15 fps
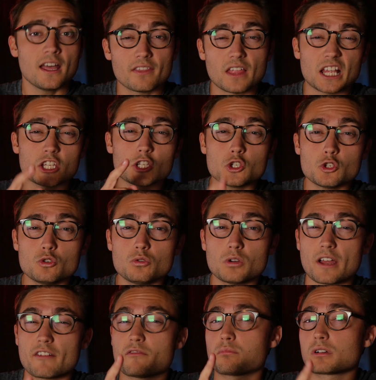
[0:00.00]
that you
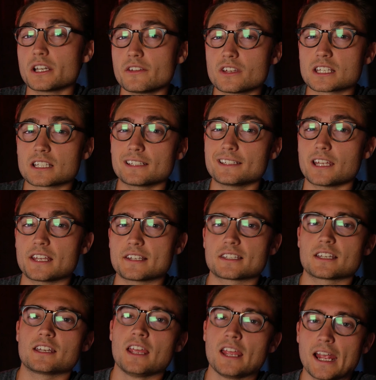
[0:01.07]
have previously
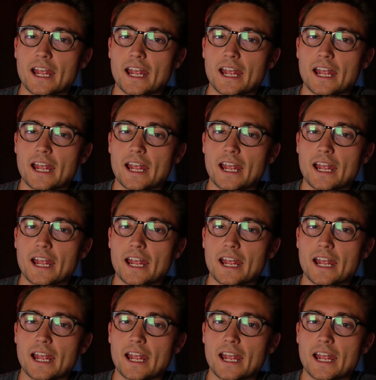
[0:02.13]
tasted